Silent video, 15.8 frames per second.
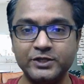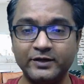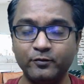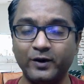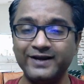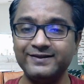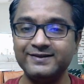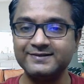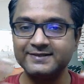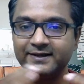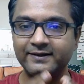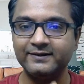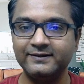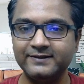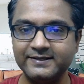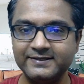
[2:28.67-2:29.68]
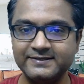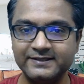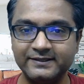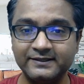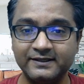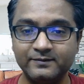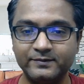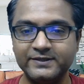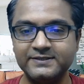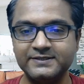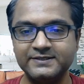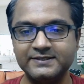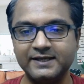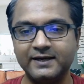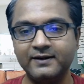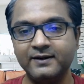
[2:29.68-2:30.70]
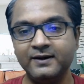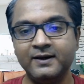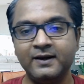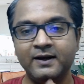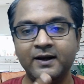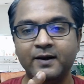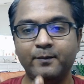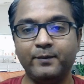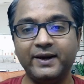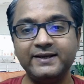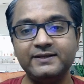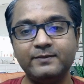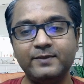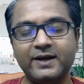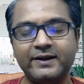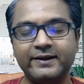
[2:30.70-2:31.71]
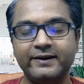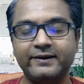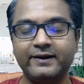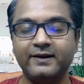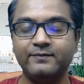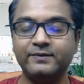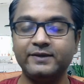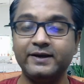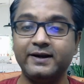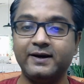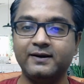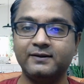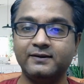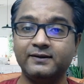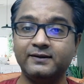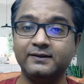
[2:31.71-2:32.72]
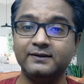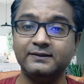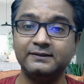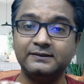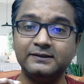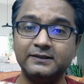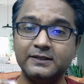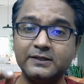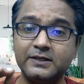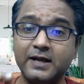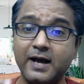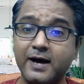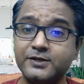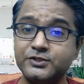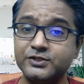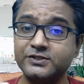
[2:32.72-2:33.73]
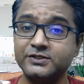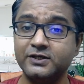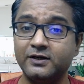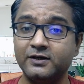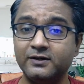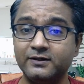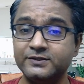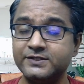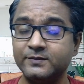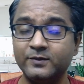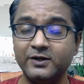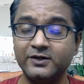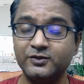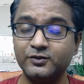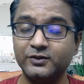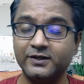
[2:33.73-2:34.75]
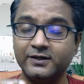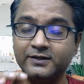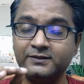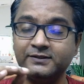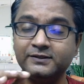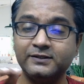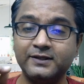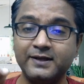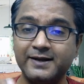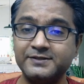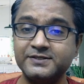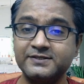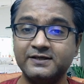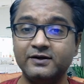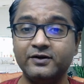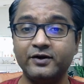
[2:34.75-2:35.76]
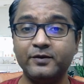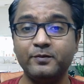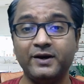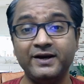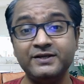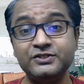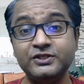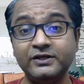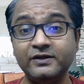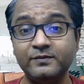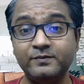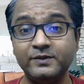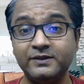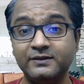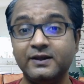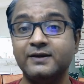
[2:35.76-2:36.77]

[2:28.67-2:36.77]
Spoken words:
And why they selected these 10 companies is that by the market cap, they are the third largest country, similar to the third largest country by GDP.